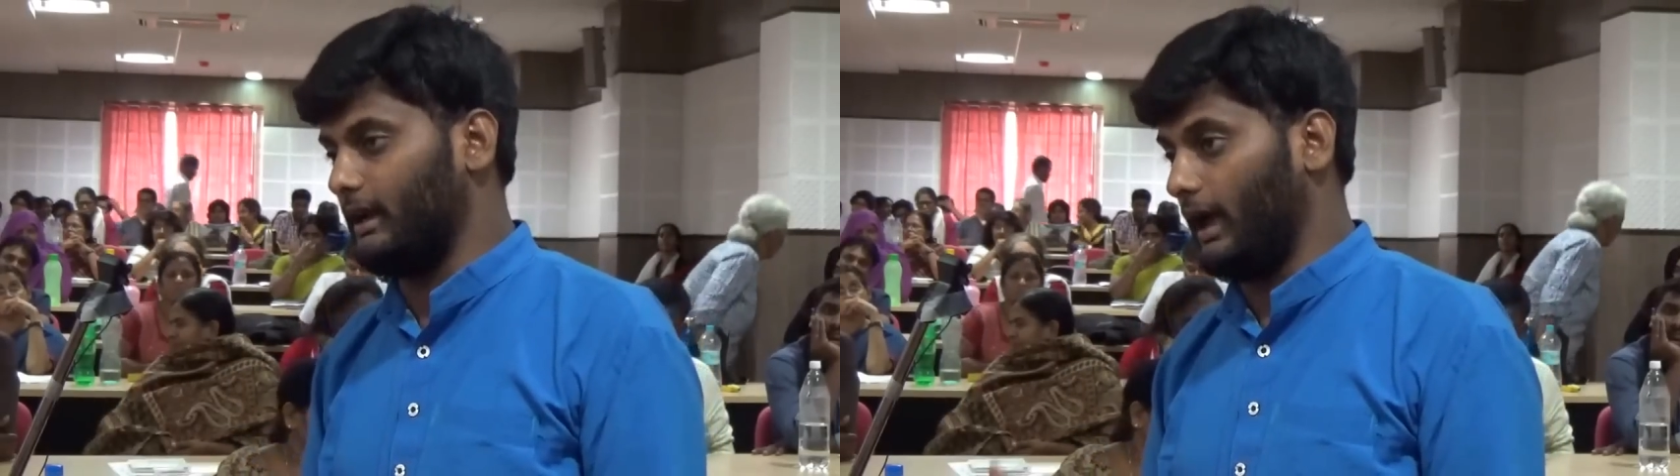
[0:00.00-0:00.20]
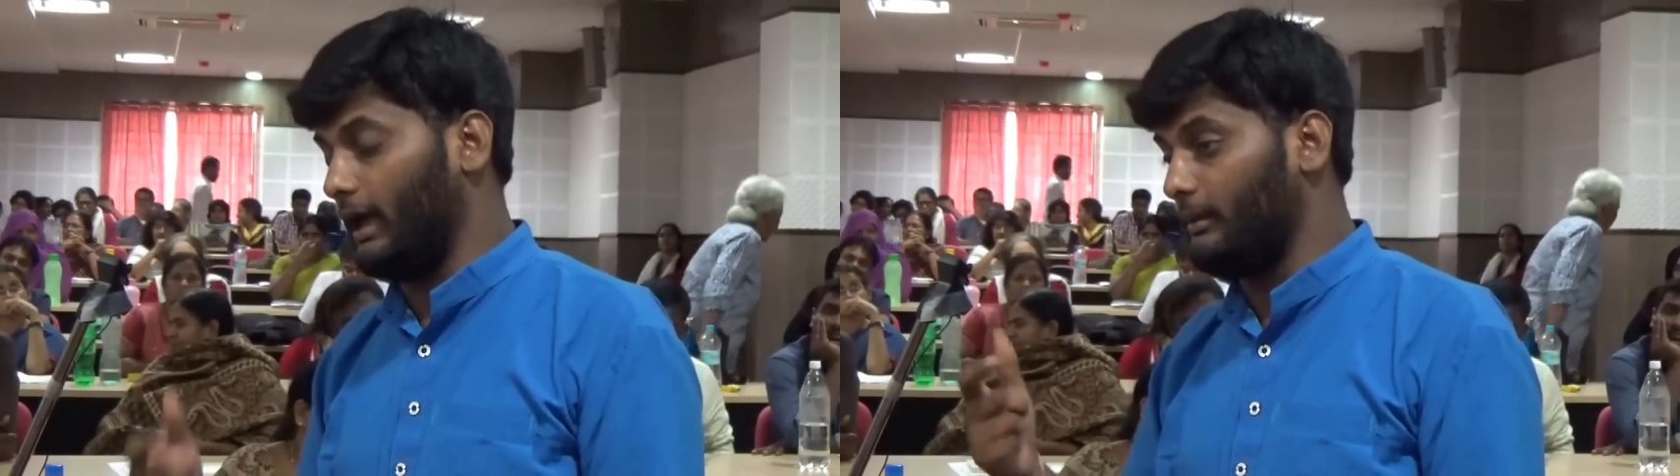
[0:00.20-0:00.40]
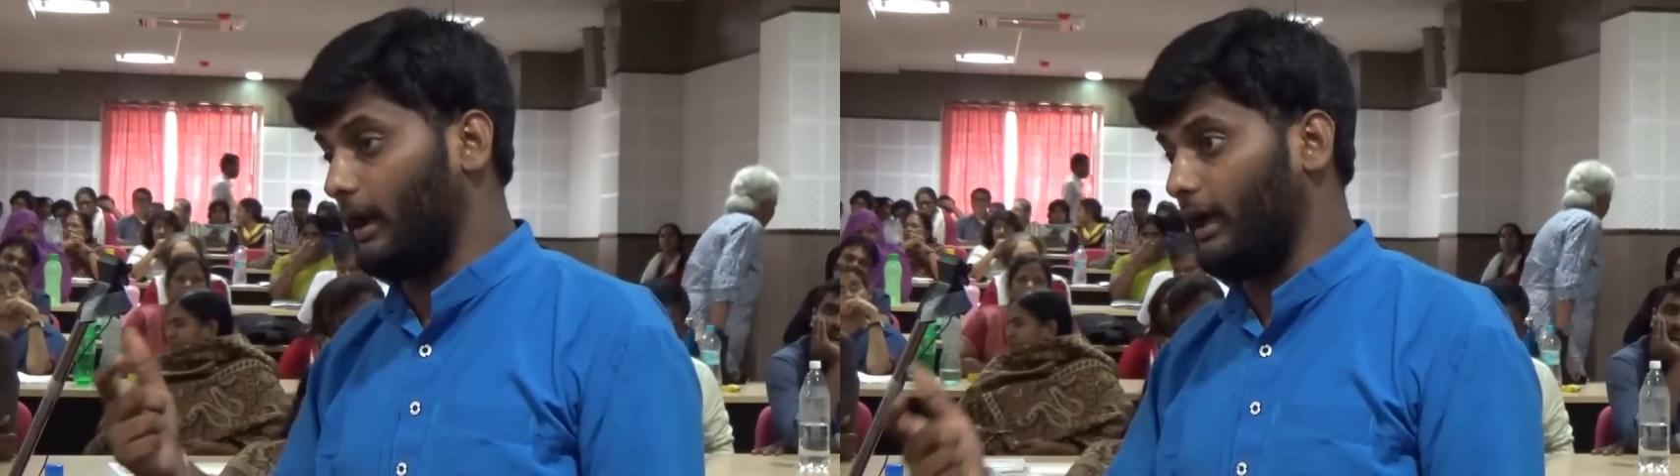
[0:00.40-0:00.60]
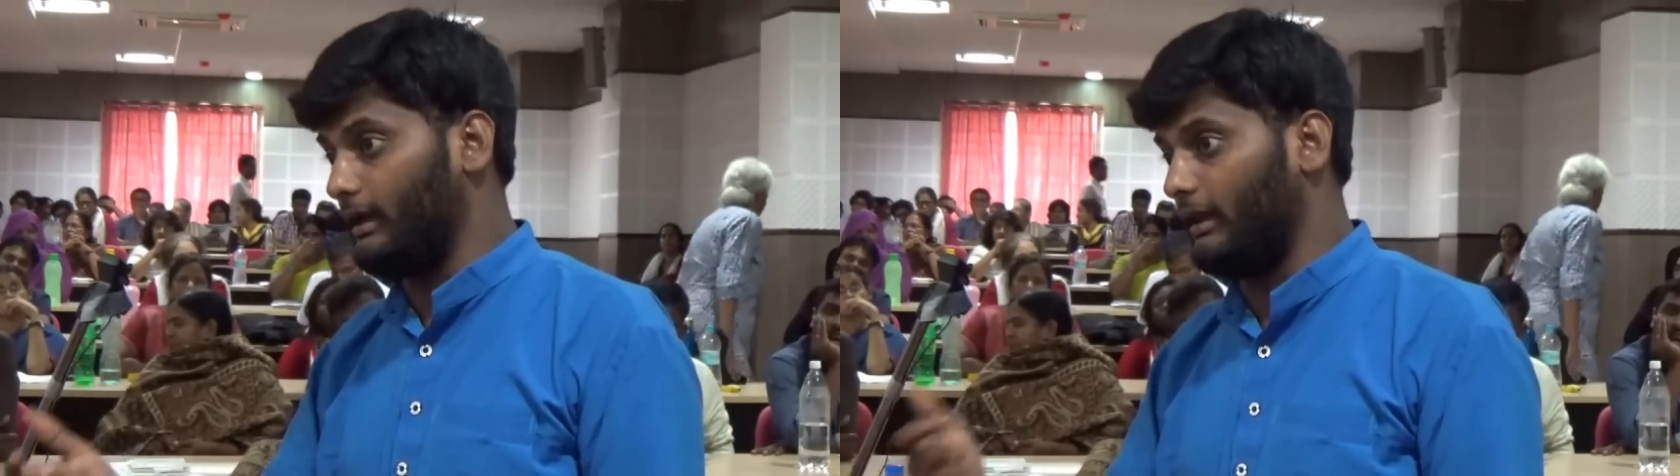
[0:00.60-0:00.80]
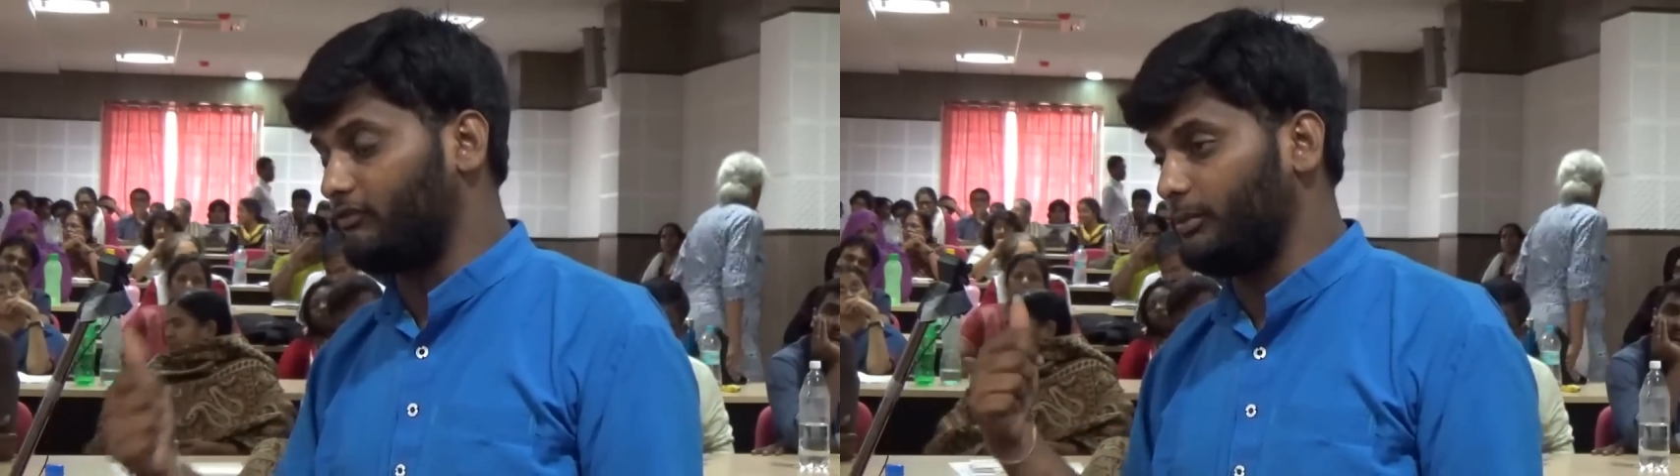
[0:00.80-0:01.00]

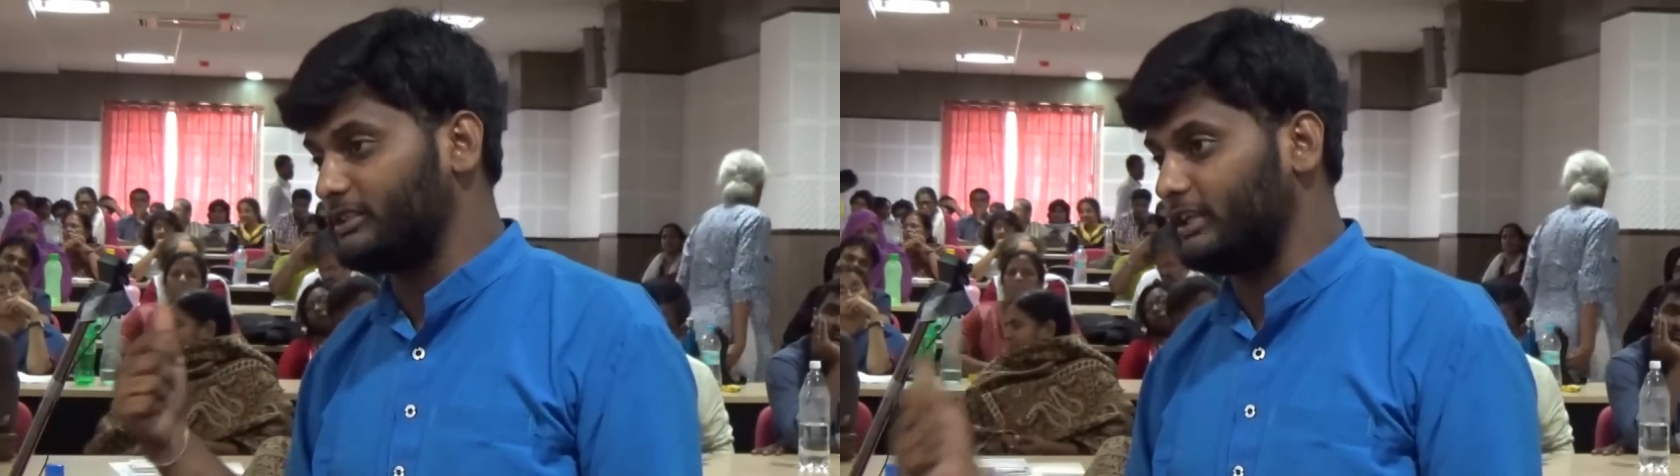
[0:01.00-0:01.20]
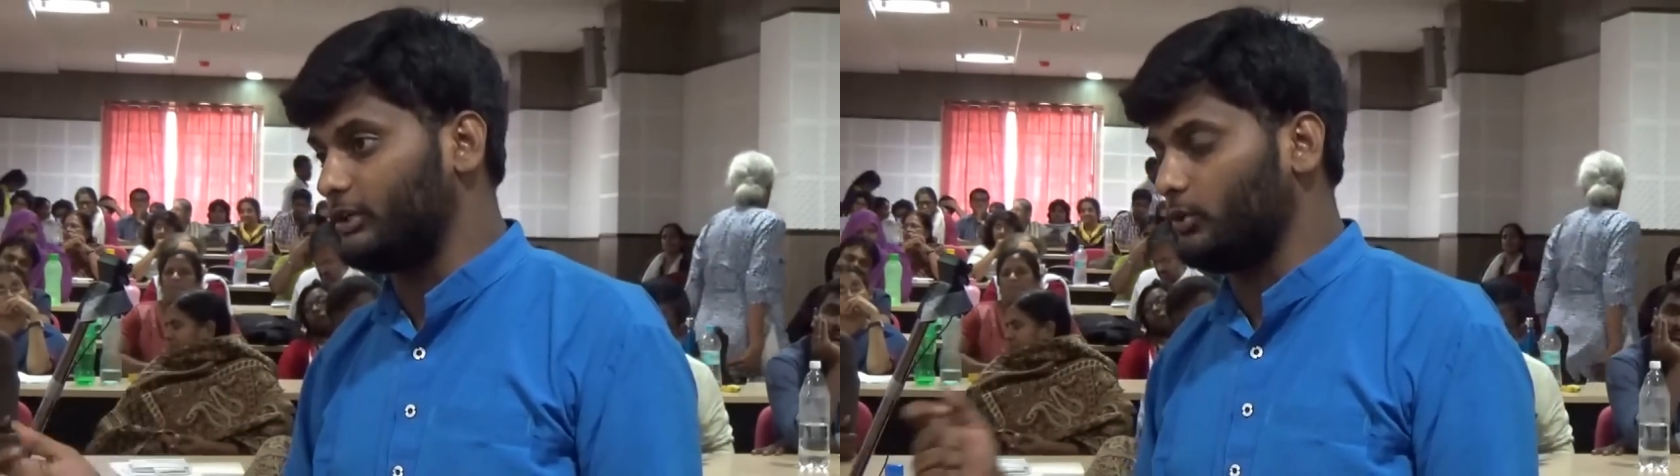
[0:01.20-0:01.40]
I'll have to be sent